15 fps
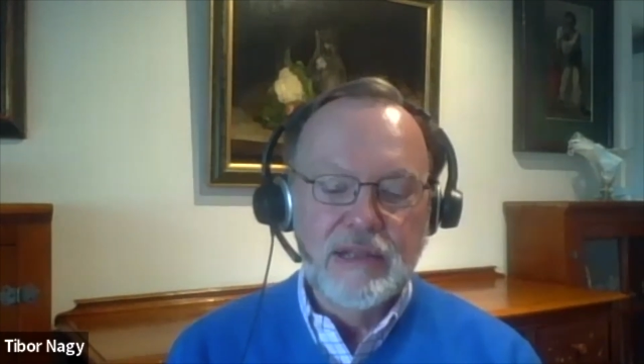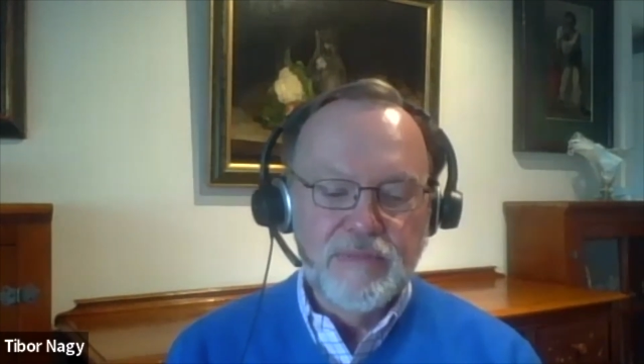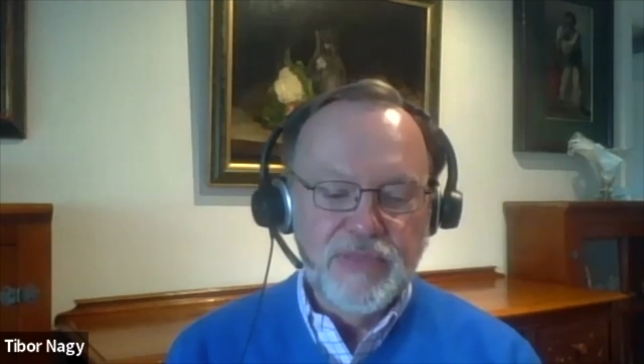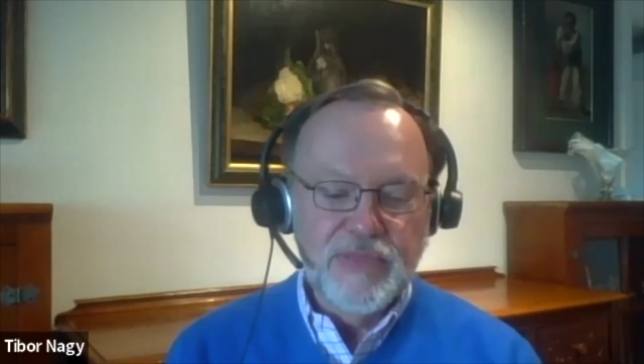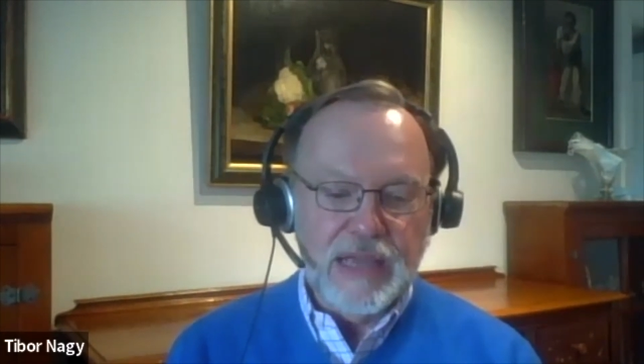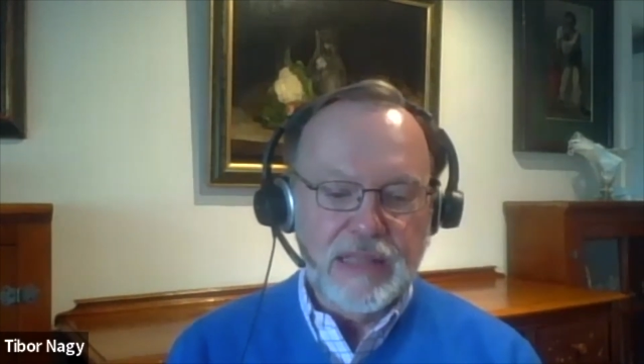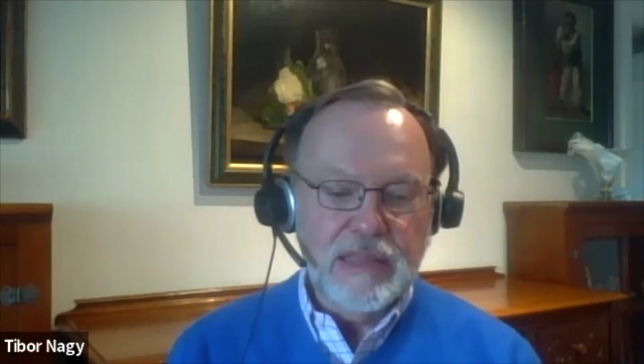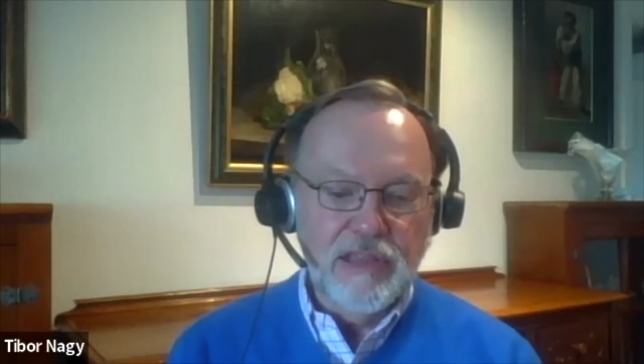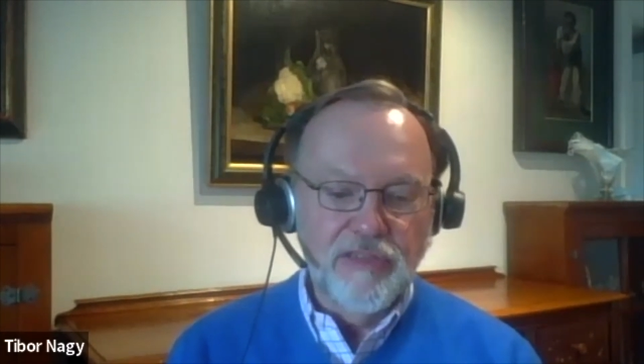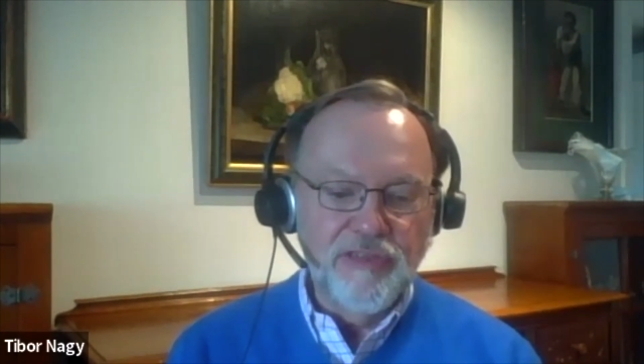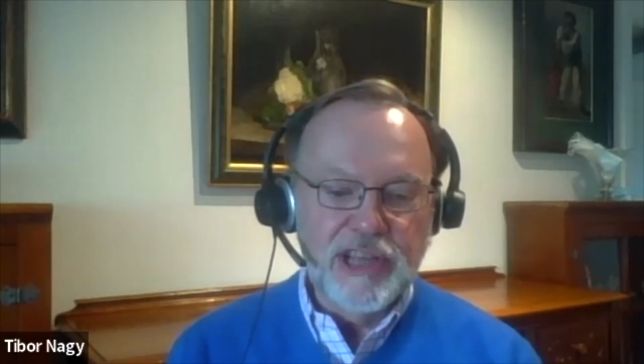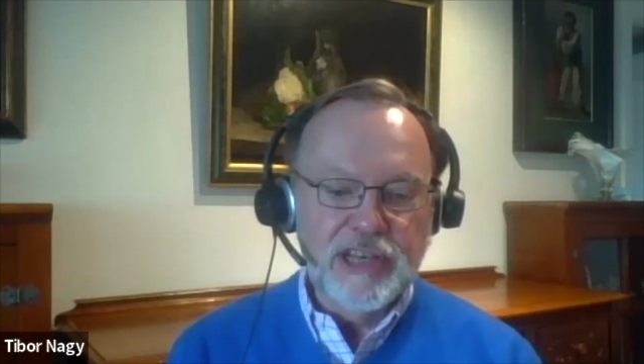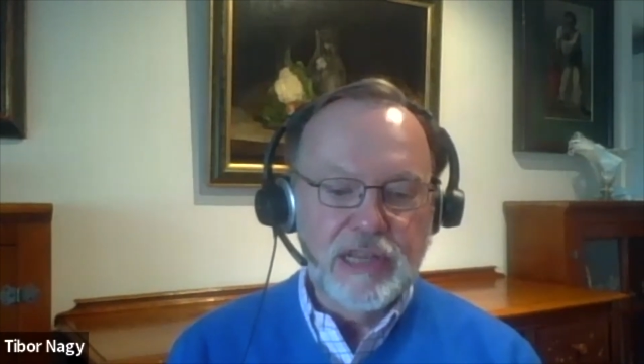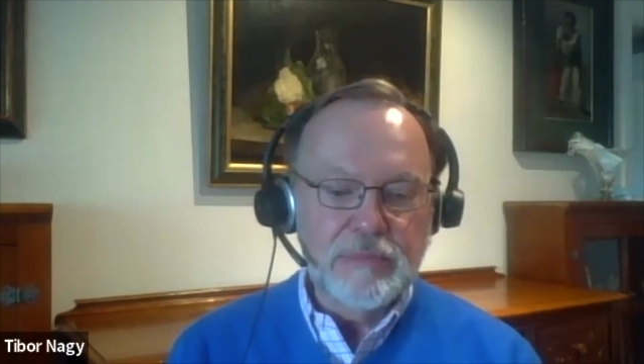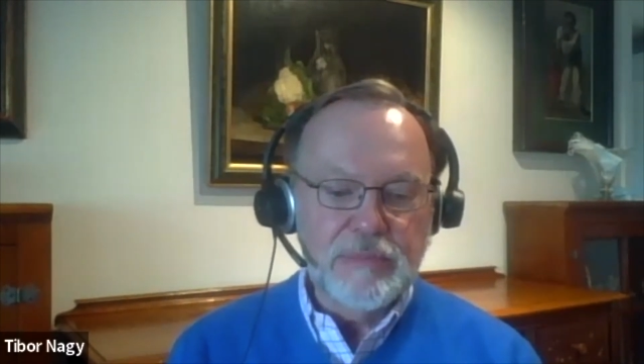that the
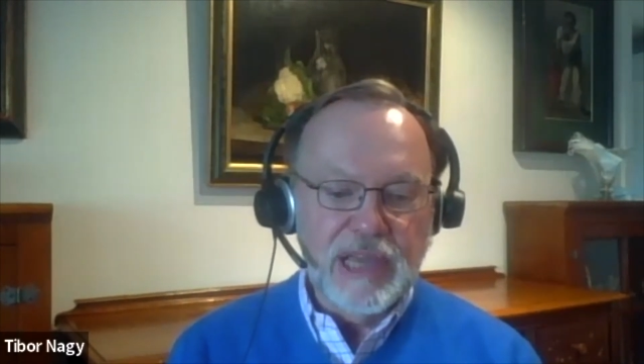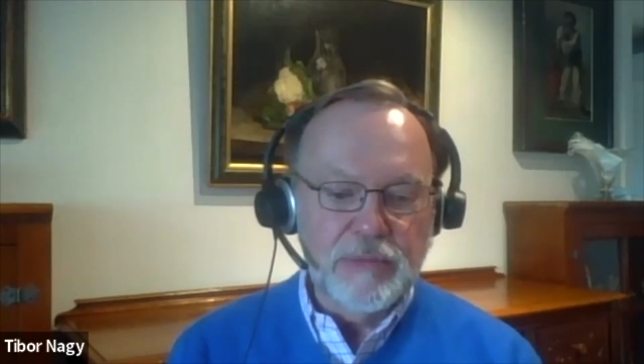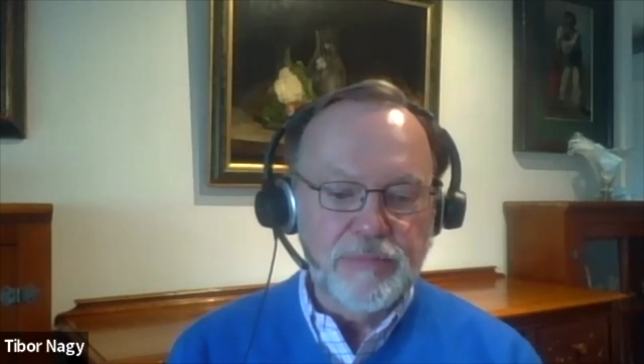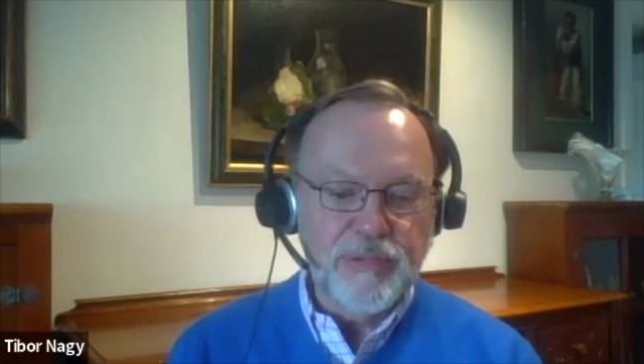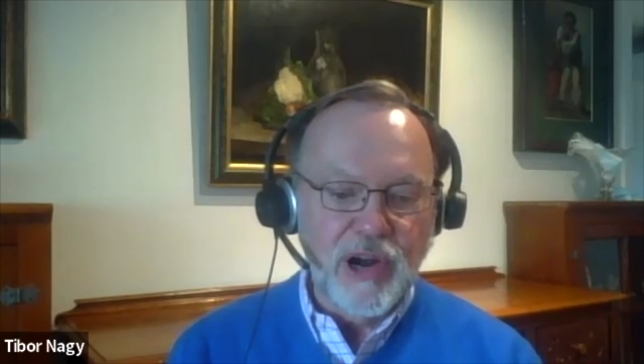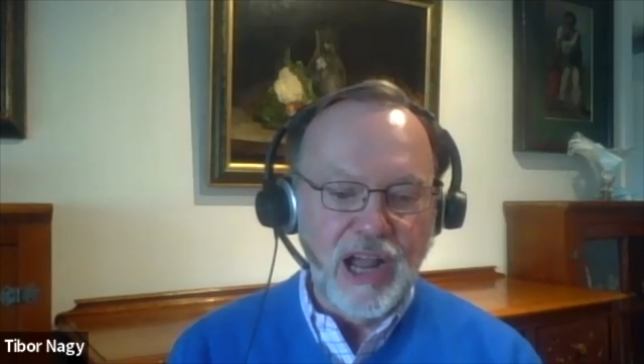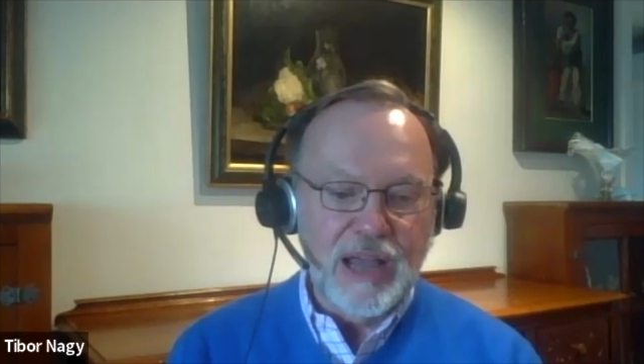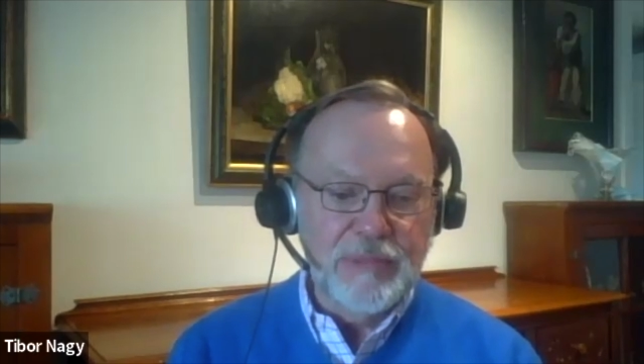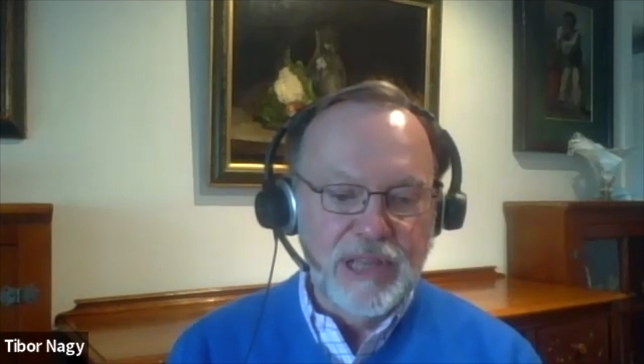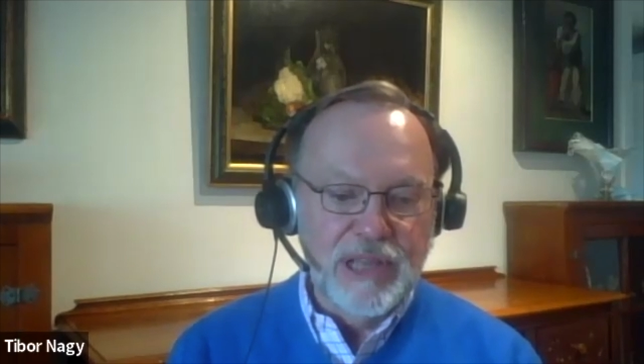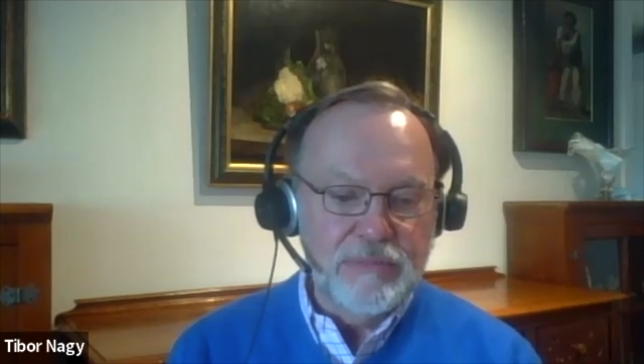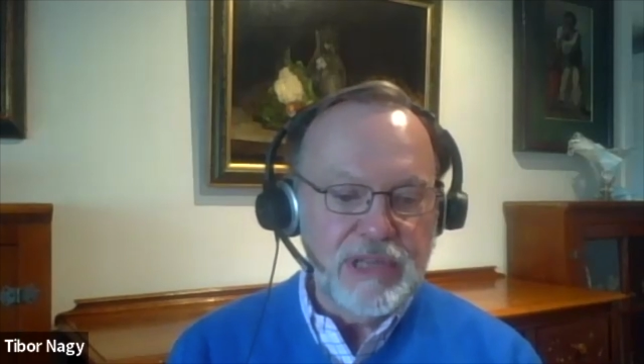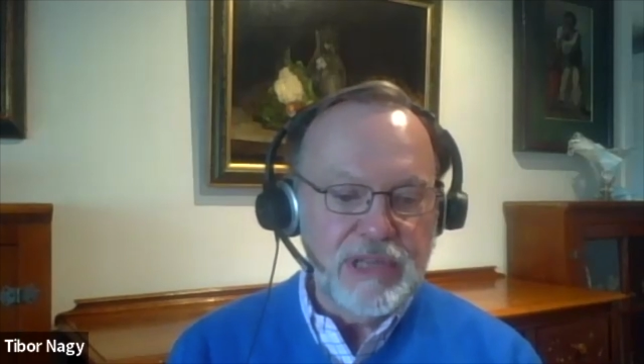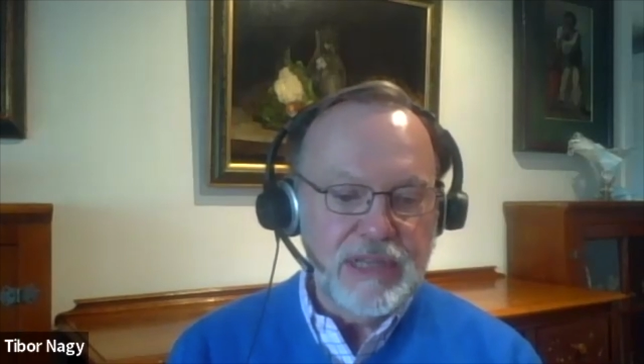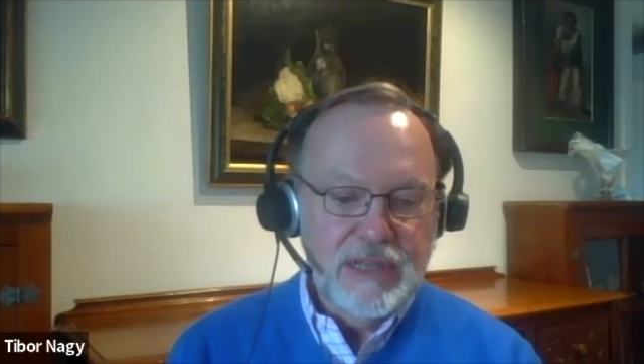fundamental
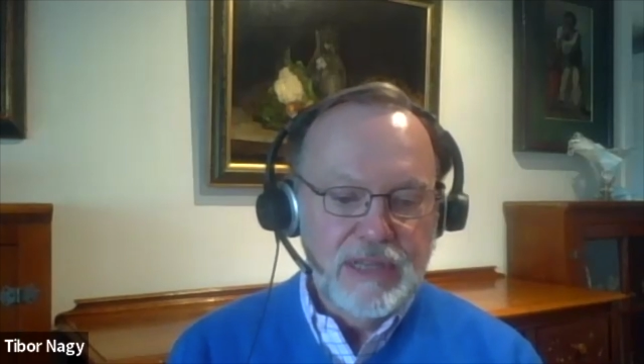problem